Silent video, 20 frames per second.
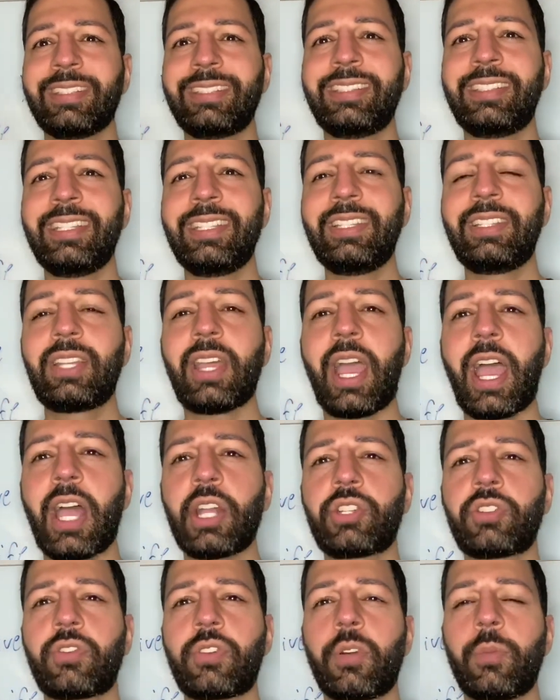
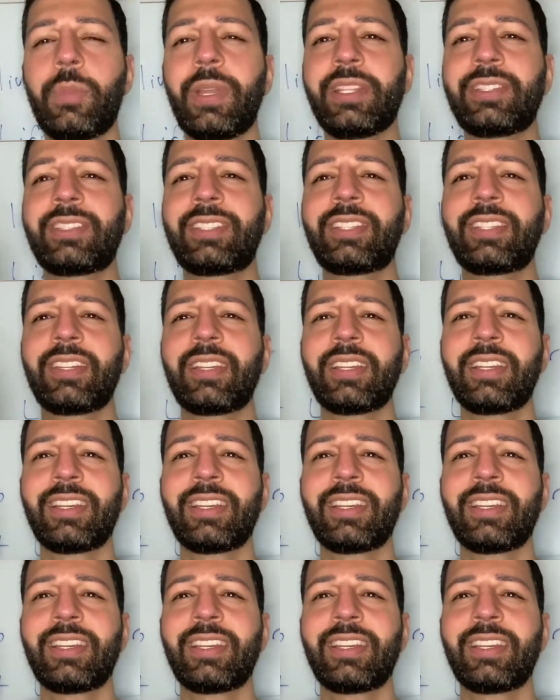detach from it